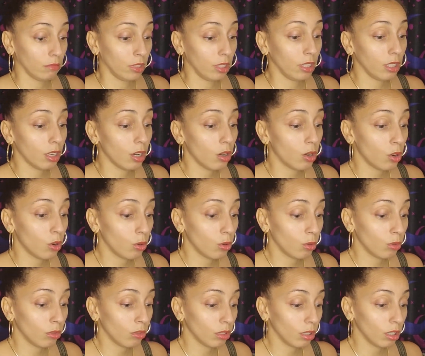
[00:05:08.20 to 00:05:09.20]

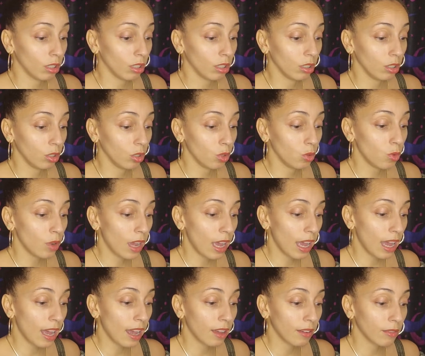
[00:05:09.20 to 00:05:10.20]
Yo, you
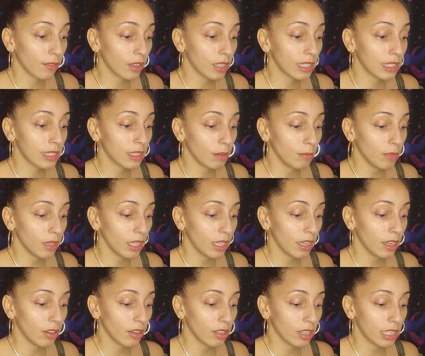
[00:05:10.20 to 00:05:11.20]
have somebody
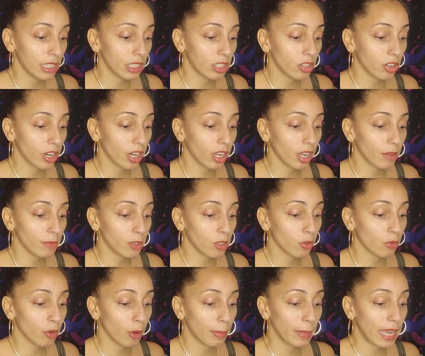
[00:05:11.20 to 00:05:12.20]
here that's stirring up
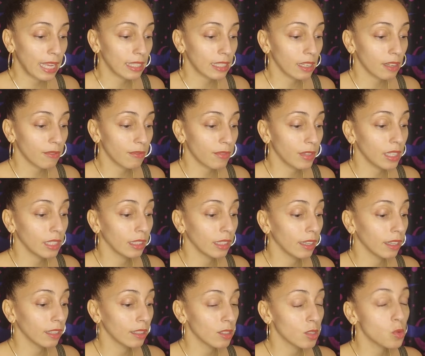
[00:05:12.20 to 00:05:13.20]
some romantic
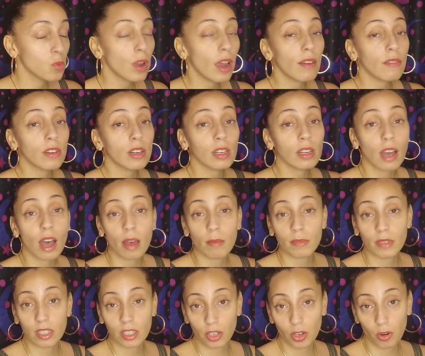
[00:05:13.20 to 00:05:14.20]
feelings. Whoever
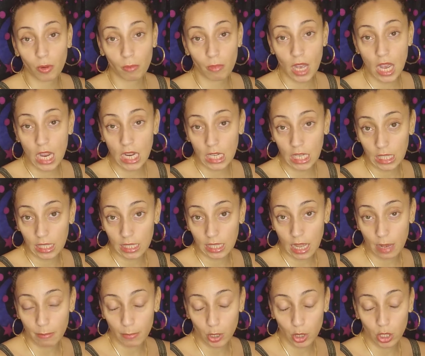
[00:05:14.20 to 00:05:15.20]
comes to your mind is
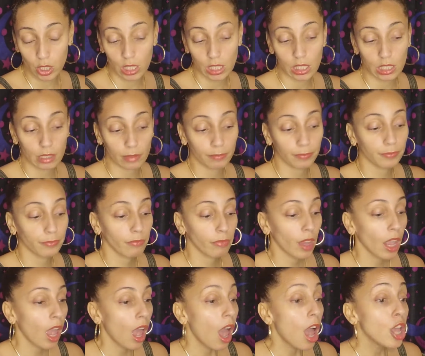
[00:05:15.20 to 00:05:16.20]
that person.
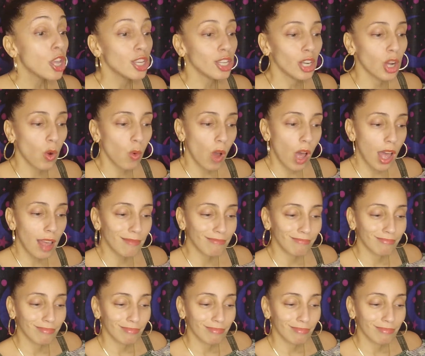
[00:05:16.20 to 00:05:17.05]
You know what?